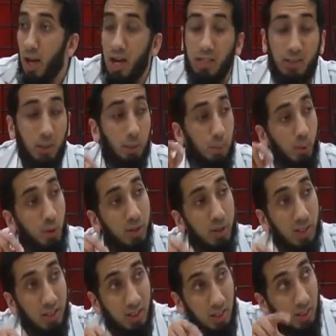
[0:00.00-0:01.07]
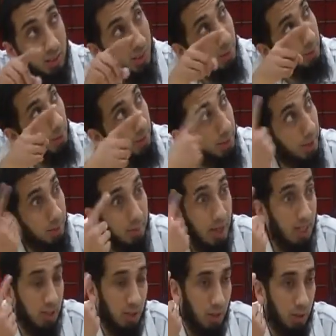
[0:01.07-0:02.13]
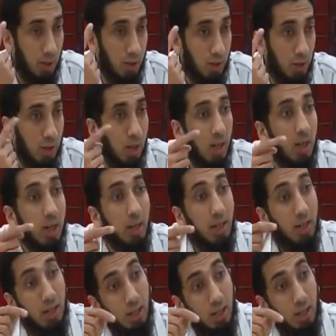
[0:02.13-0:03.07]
As important as it is to build an amazing structure,